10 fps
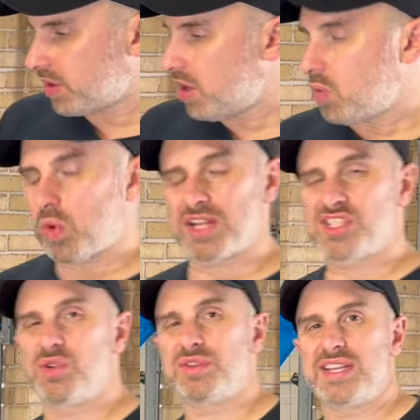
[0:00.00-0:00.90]
what I
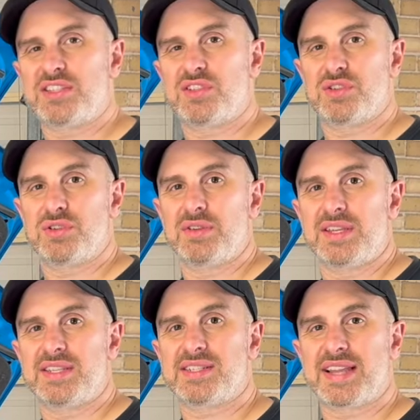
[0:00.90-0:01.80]
still need to do
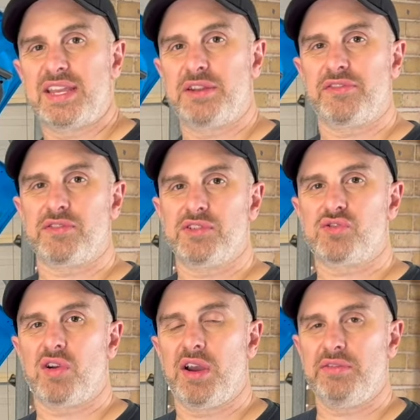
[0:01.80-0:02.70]
is take it for a
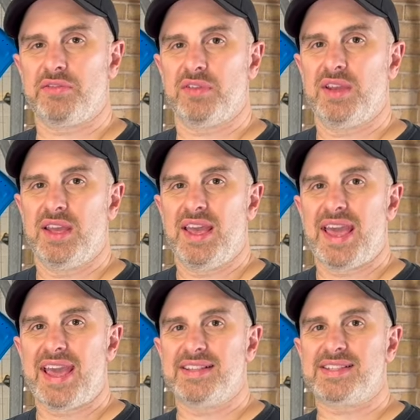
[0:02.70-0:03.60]
drive
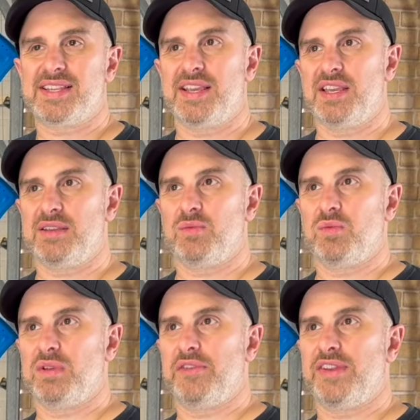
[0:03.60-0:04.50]
and see
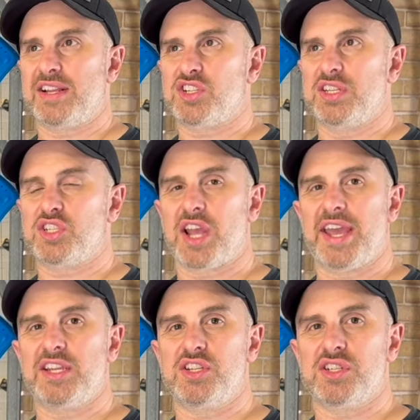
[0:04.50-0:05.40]
if it actually
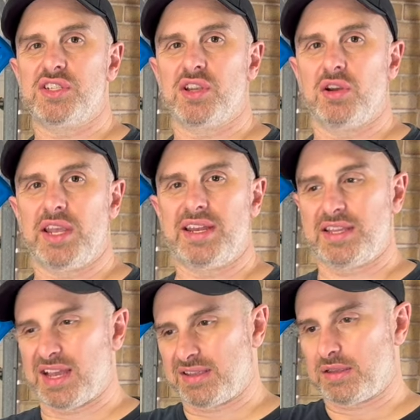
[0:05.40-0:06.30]
changes
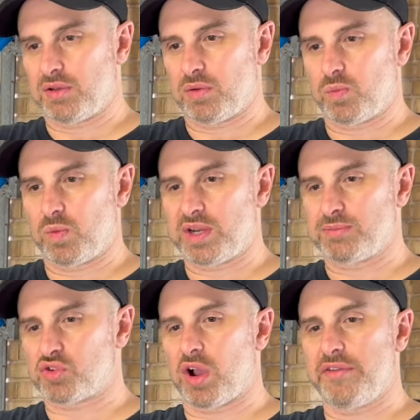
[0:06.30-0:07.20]
any when I'm
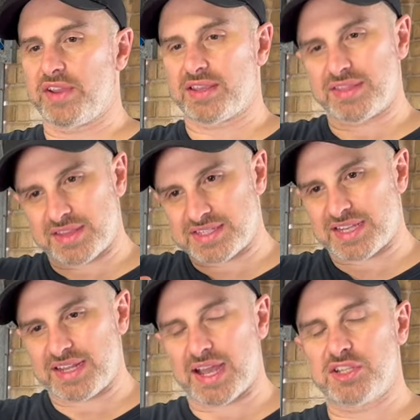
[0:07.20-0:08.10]
driving and there's
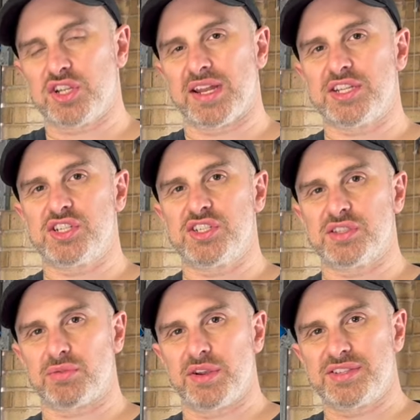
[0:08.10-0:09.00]
any undulations in the
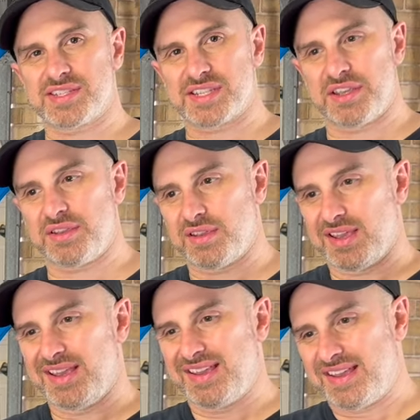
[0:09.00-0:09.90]
road, to see
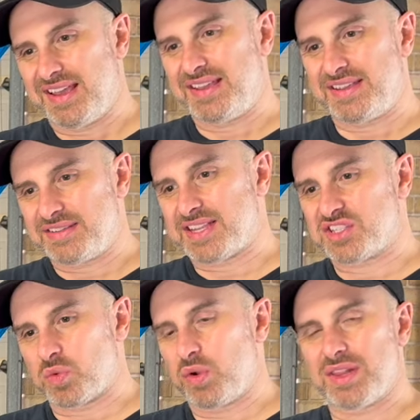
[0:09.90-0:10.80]
does
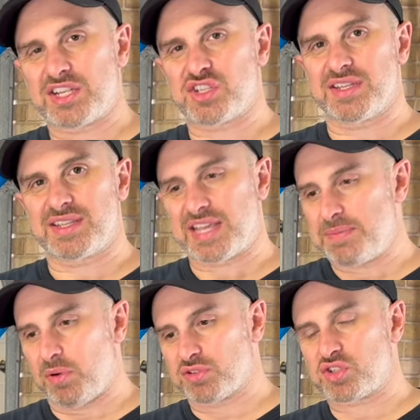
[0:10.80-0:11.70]
the wheel actually keep
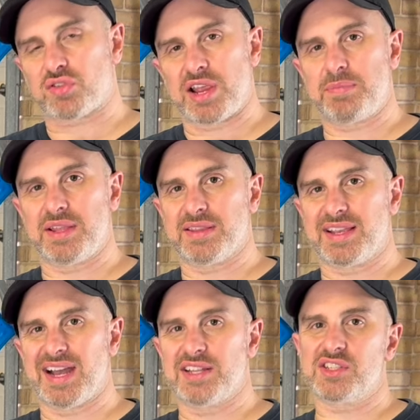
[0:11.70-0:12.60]
on scraping the
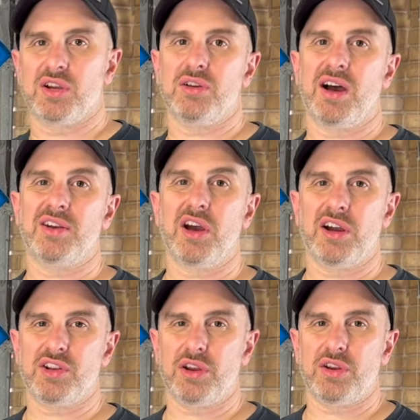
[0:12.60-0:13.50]
guard. So I
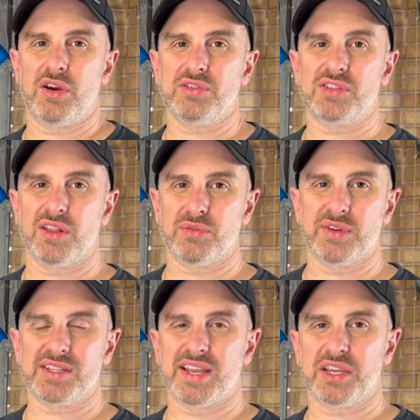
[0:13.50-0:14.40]
don't know till I
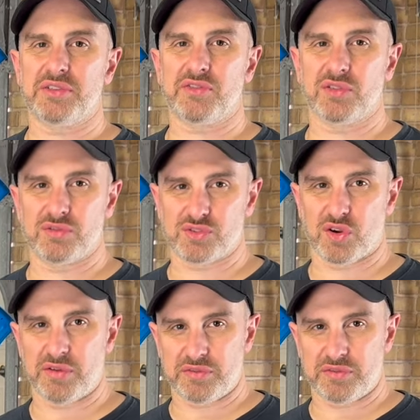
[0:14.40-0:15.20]
really take it for a good drive and